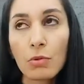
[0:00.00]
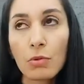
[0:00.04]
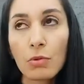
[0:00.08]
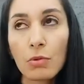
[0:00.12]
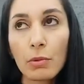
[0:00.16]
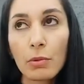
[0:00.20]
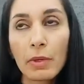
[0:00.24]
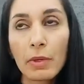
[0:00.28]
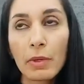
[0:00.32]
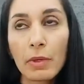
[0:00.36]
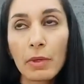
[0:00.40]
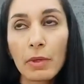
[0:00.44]

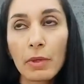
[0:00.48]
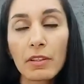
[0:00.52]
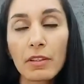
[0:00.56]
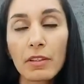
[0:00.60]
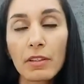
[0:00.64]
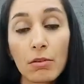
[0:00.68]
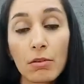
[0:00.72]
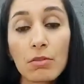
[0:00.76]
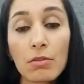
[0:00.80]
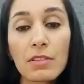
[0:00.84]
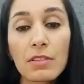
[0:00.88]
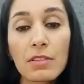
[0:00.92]
We were
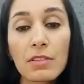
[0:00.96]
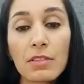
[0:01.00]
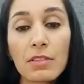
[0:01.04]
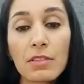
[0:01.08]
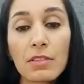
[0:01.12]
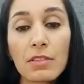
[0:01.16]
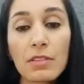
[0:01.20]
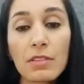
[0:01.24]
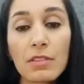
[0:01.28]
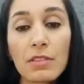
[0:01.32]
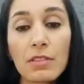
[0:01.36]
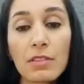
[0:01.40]
closely
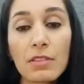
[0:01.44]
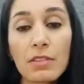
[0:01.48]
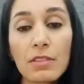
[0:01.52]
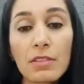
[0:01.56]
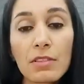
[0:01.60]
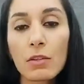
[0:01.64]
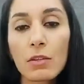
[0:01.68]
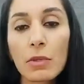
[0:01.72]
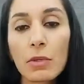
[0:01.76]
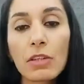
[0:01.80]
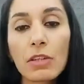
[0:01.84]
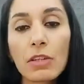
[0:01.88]

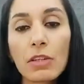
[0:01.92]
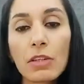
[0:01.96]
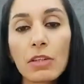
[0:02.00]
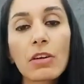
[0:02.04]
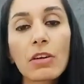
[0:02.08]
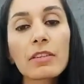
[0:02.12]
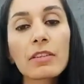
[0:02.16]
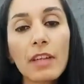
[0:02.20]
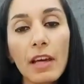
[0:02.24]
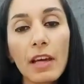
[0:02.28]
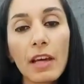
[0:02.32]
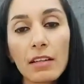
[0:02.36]
engaged,
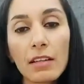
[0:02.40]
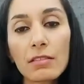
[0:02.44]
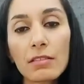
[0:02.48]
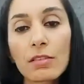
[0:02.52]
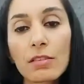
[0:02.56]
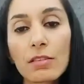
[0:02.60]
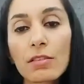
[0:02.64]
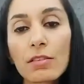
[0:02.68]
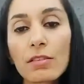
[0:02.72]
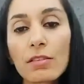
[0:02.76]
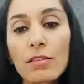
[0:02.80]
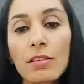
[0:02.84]
and
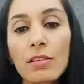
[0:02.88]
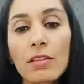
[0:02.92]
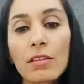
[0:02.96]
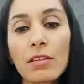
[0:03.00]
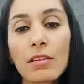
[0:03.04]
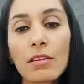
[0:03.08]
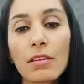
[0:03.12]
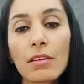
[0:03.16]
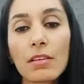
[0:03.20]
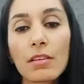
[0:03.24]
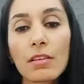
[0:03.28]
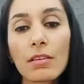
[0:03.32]
we
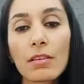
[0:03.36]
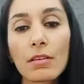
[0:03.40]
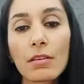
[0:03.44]
contacted